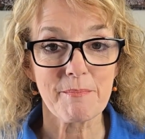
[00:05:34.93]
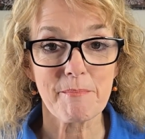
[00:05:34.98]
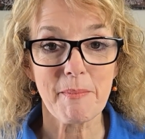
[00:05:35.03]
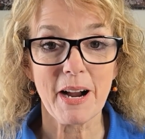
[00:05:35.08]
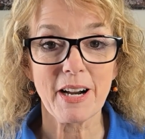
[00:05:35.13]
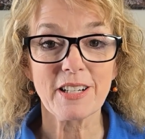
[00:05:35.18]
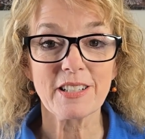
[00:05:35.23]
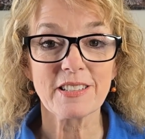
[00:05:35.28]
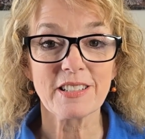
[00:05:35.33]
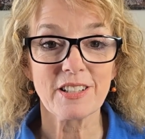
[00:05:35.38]
the
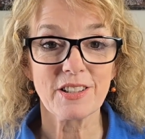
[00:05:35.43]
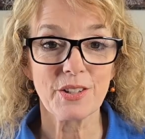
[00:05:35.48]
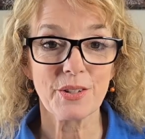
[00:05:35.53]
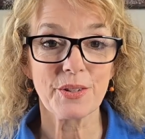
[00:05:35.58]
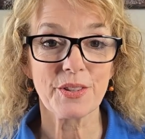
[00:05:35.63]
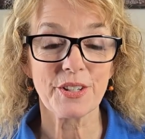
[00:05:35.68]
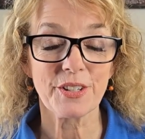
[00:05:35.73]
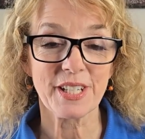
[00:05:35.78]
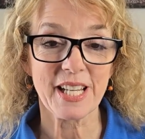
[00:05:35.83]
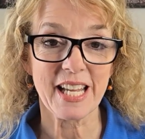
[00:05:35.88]
Martin
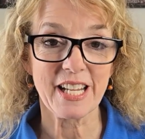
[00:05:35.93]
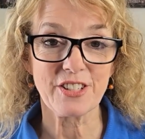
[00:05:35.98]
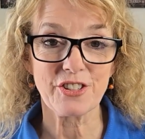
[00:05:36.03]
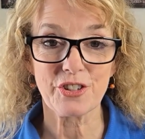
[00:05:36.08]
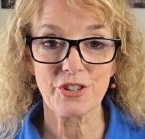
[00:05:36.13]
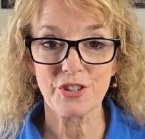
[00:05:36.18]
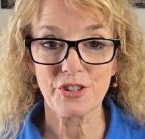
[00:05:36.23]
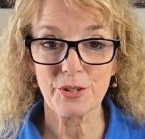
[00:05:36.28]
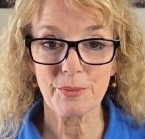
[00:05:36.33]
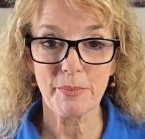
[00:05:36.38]
Luther King
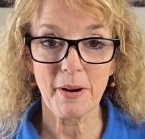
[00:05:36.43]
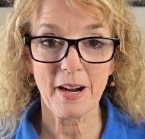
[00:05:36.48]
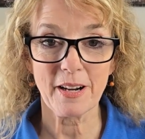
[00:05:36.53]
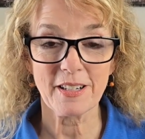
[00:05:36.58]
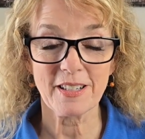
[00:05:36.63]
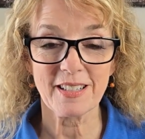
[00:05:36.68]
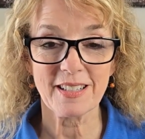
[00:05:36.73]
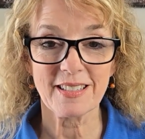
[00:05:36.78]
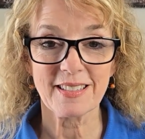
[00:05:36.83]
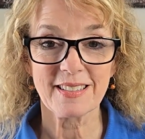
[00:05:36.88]
Jr.
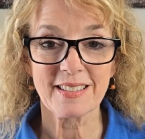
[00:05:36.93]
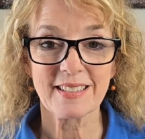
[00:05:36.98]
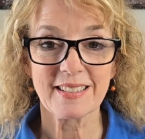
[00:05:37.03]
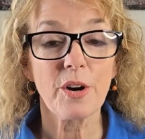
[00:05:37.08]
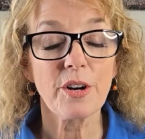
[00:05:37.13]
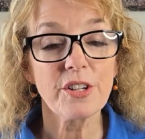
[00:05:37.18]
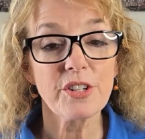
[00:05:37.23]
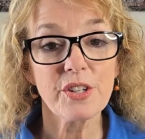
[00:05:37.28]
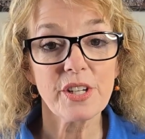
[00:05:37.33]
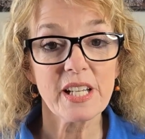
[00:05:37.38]
Park,
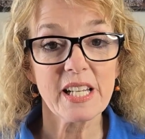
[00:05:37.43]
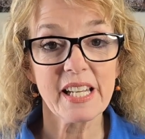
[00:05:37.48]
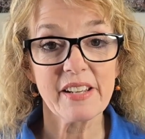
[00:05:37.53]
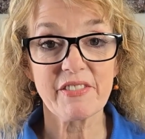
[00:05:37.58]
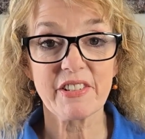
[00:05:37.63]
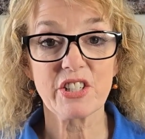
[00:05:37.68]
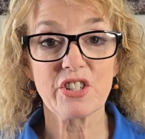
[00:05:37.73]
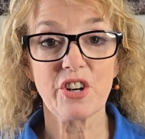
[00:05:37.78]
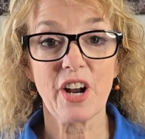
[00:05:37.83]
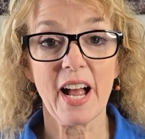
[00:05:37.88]
or you can
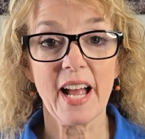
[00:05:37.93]
even